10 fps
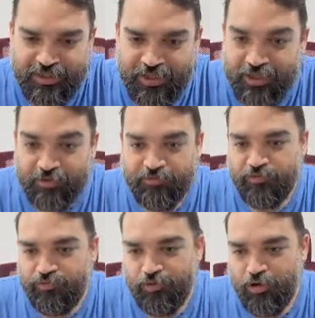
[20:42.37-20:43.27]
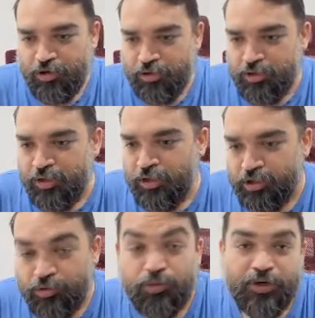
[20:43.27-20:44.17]
enough for you
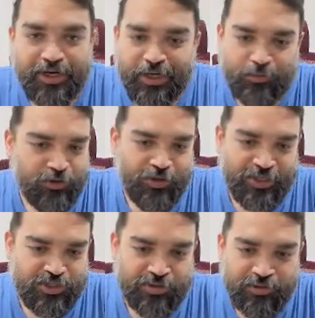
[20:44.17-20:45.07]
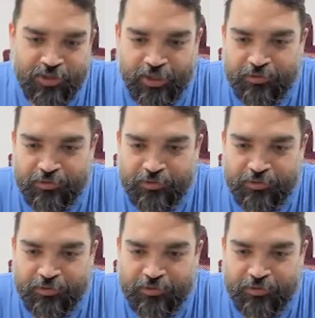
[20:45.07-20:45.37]
to interact with your agent, right?